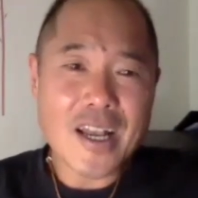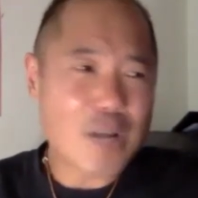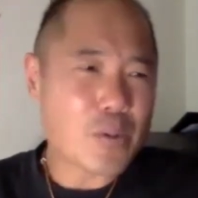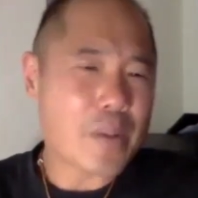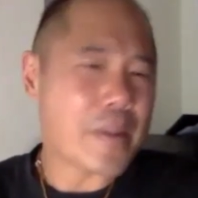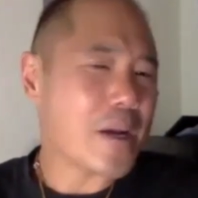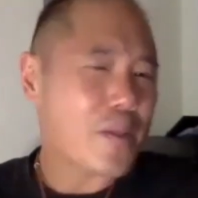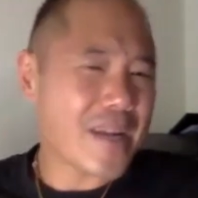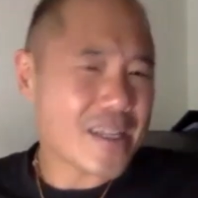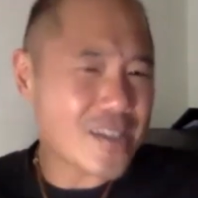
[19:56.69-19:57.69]
And we may or
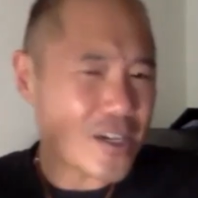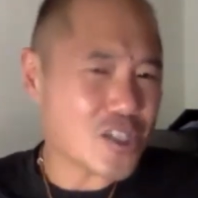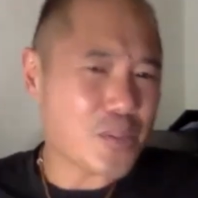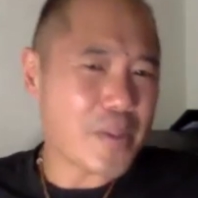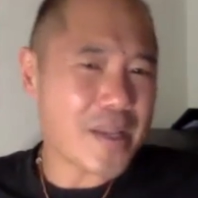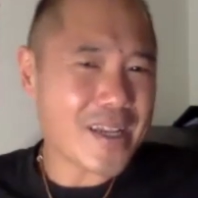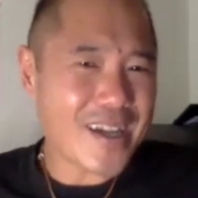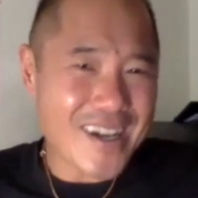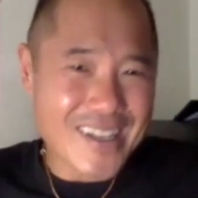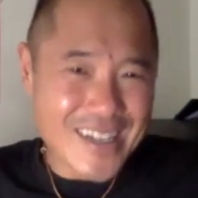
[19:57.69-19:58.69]
may not touch, depending
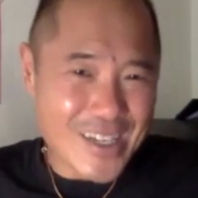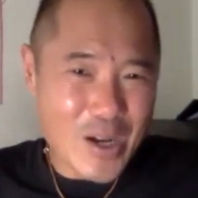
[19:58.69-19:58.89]
on,